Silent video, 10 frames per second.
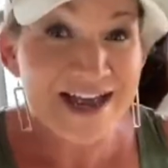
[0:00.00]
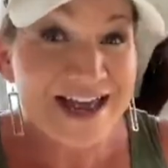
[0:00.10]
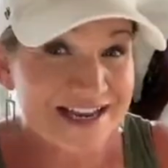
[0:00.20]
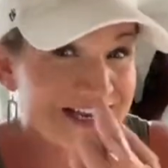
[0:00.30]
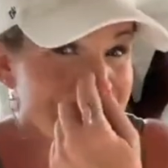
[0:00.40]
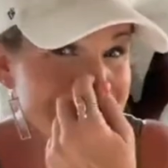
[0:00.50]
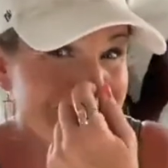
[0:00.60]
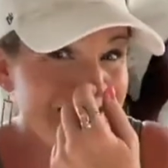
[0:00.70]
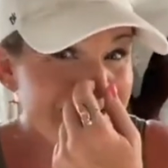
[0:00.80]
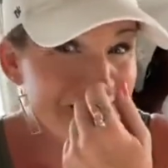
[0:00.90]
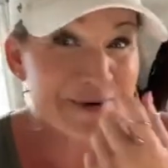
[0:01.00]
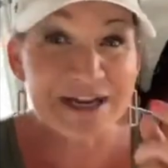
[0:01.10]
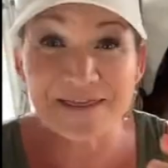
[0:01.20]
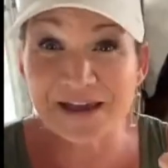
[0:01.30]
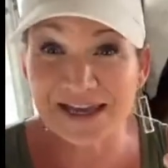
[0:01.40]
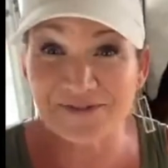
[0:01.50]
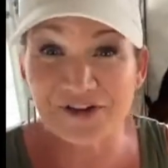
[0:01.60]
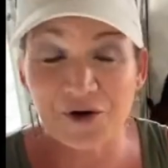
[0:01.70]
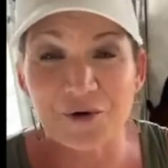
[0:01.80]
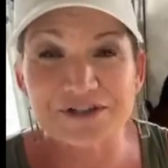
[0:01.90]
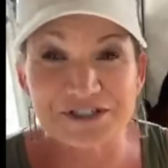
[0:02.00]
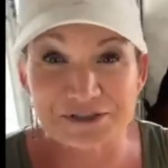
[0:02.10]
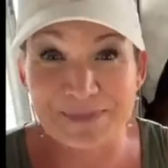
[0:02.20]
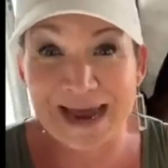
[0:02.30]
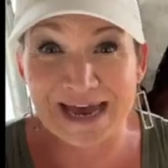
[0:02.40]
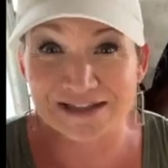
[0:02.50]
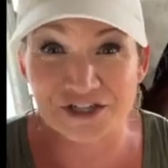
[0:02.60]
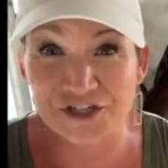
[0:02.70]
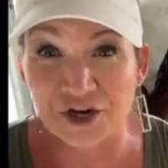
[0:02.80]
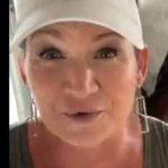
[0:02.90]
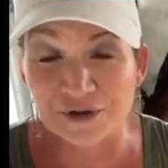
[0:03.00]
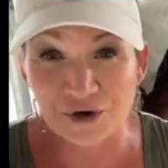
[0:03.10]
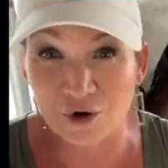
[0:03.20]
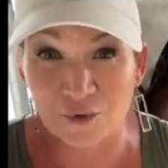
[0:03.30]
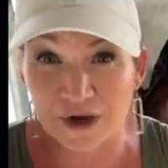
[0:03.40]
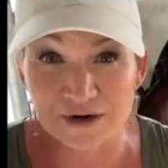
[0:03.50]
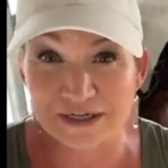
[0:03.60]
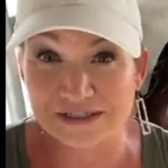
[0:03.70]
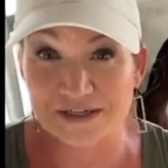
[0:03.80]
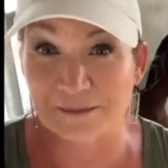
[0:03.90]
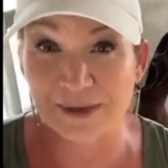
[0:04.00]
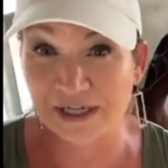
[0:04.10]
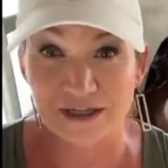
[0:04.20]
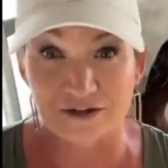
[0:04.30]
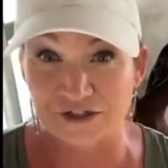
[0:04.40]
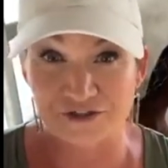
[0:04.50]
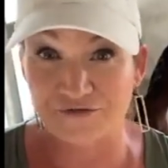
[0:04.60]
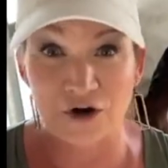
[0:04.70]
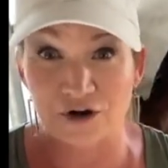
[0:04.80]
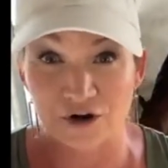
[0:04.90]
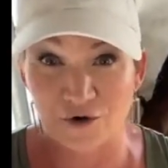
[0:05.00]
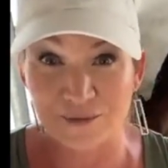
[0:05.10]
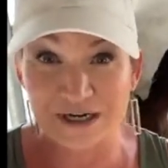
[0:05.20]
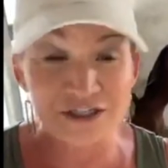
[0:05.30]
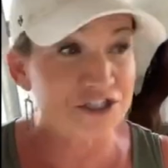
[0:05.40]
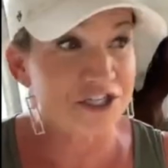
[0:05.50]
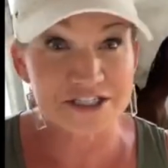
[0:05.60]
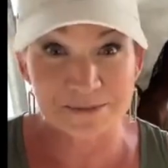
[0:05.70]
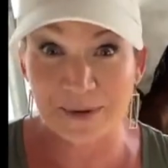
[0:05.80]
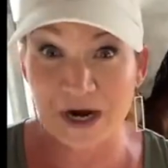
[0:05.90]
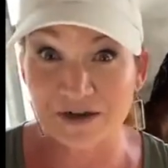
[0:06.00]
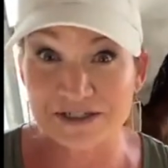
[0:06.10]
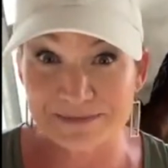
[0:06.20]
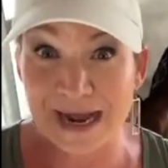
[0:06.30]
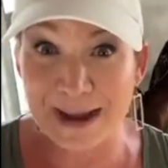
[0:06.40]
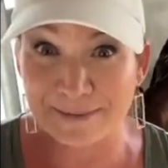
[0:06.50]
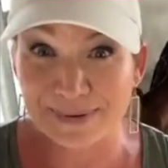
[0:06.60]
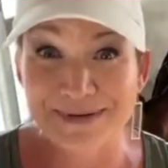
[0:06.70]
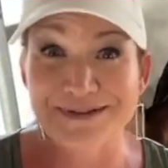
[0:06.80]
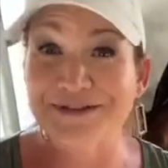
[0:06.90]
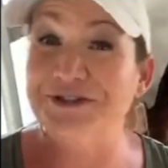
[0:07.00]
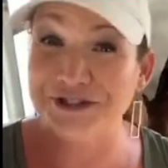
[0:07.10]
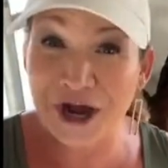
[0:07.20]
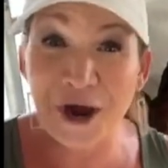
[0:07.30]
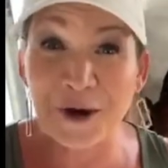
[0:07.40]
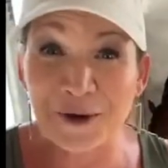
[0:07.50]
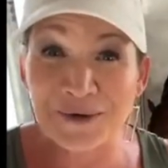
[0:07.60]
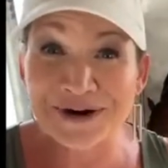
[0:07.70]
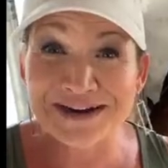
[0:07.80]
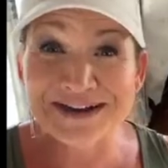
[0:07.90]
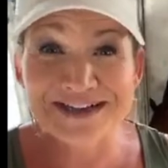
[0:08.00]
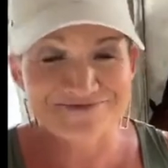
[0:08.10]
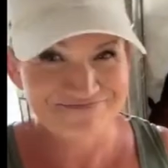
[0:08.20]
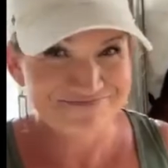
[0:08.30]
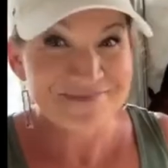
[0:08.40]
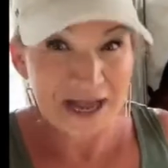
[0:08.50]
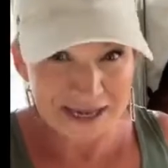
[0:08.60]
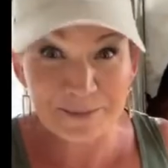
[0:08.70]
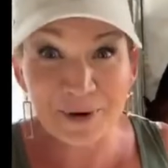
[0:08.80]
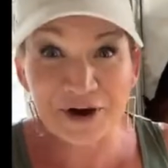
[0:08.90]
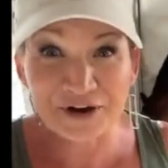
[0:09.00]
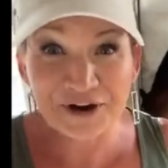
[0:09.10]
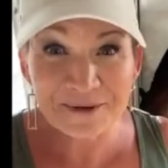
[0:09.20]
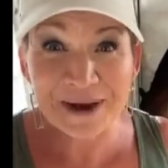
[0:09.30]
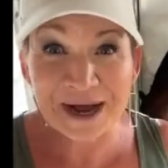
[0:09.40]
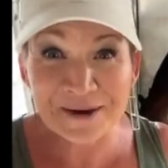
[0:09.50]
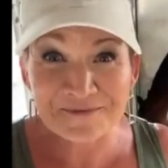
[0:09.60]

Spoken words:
Because anybody that gives their horses baths, you know when the cold water hits their butt, they're just farting a whole bunch because it puckers them up. So it puckered him up.